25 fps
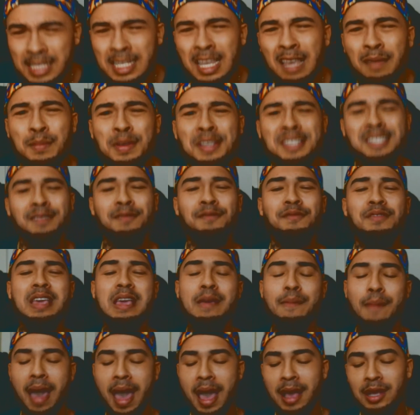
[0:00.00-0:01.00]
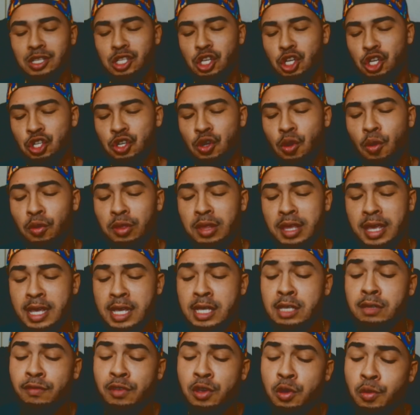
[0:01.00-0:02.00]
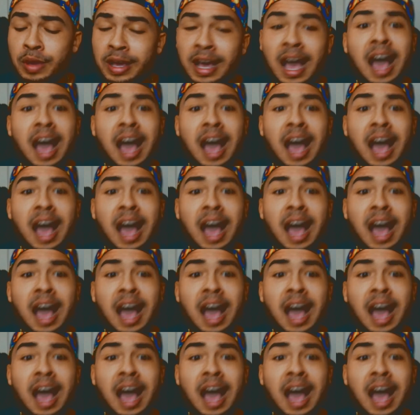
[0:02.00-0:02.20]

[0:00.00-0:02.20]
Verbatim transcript: give me some VMAX to show these viewing